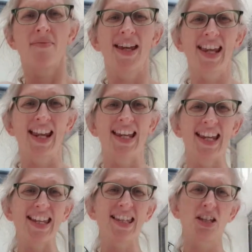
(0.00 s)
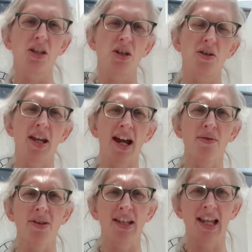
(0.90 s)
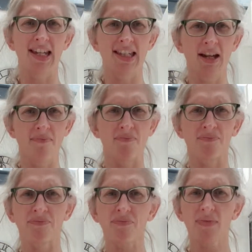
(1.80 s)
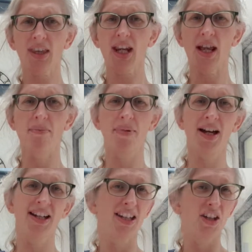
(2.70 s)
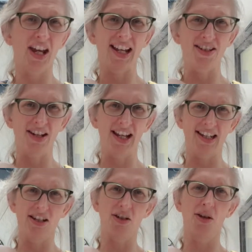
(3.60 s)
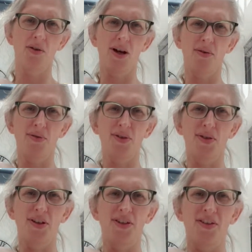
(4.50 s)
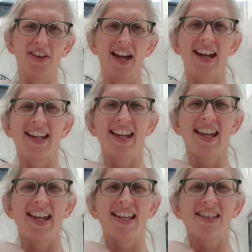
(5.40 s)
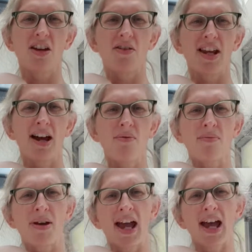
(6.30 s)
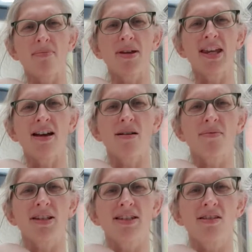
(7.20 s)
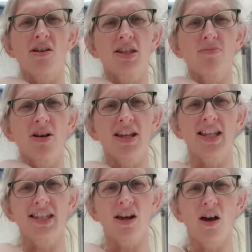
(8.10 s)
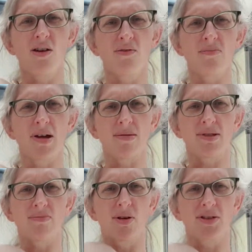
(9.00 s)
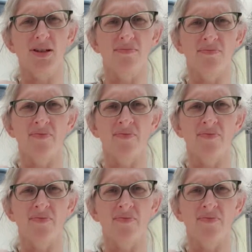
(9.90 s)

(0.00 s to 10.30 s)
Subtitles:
Again, easier to do now than later, but you can do it later too. I will talk you through that. So now when we're happy, I'm going to start spreading this over baby's bottom.